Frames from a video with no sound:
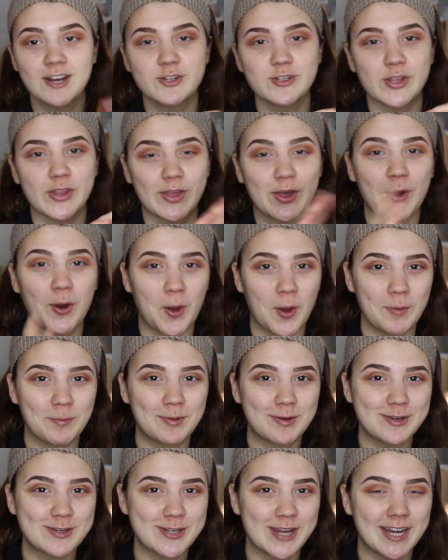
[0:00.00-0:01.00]
actually like an
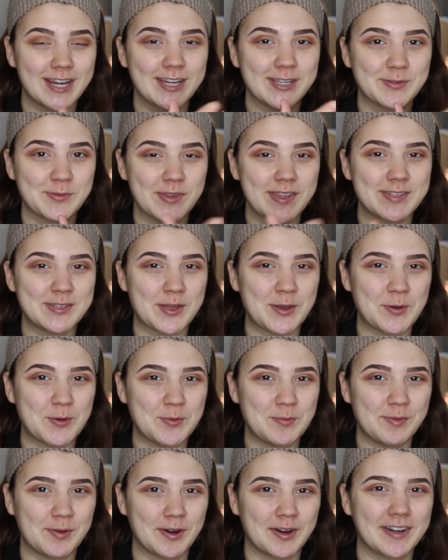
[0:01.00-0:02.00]
auburn shade because when they say
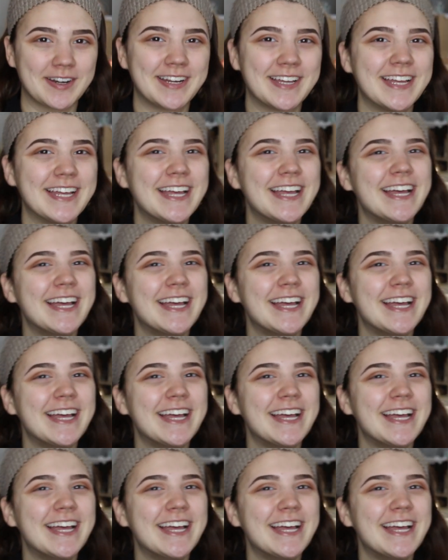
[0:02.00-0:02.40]
Ooh Burn,